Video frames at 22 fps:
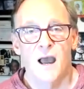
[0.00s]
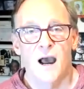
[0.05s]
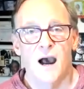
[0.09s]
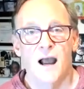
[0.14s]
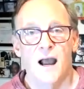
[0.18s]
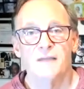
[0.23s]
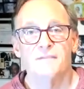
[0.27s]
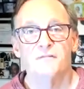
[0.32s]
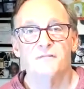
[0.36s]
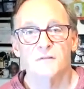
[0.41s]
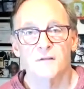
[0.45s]

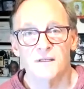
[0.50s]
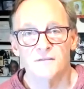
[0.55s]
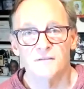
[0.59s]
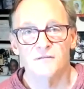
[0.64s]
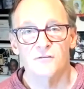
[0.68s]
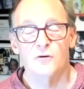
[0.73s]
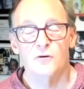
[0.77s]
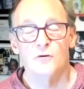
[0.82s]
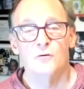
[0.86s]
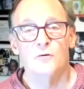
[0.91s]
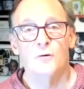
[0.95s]
I forgive
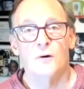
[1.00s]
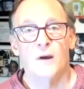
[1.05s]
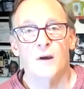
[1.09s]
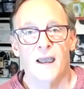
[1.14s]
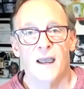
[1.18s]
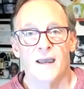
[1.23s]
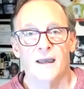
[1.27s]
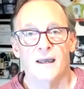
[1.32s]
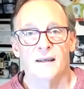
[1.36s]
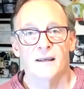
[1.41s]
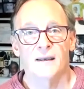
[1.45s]
you,
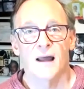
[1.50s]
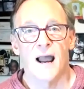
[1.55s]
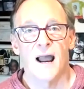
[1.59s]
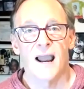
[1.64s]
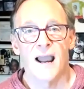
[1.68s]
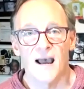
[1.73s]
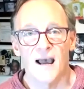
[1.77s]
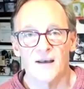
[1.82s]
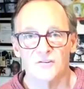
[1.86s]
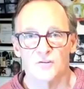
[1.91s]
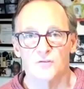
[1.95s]
and I
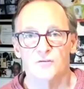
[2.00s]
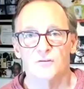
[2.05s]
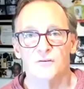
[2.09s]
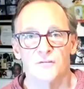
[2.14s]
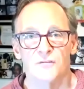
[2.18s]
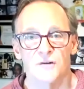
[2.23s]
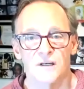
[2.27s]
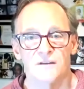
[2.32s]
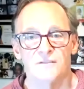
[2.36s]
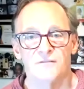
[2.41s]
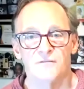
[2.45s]
ask you to
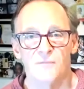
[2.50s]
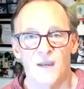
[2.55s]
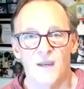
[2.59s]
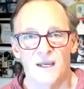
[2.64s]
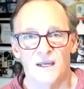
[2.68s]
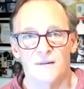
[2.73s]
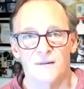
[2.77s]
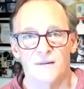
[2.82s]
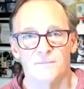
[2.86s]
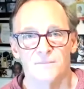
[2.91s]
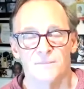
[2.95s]
forgive me.